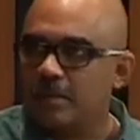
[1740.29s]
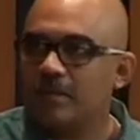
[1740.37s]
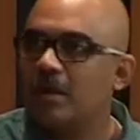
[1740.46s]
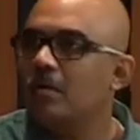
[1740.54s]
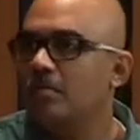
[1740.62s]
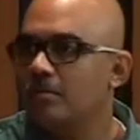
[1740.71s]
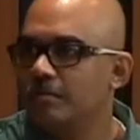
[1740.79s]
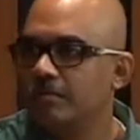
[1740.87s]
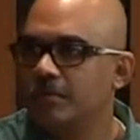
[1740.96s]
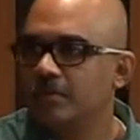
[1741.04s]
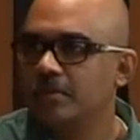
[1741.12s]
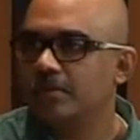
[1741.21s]
like Ankur,
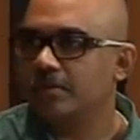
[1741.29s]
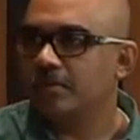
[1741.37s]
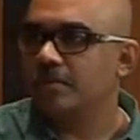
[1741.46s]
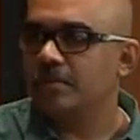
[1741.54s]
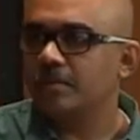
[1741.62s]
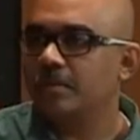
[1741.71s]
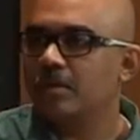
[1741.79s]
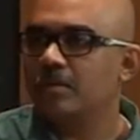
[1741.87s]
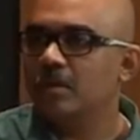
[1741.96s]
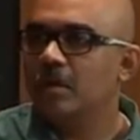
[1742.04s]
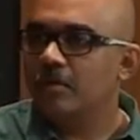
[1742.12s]
for instance, you know, it's about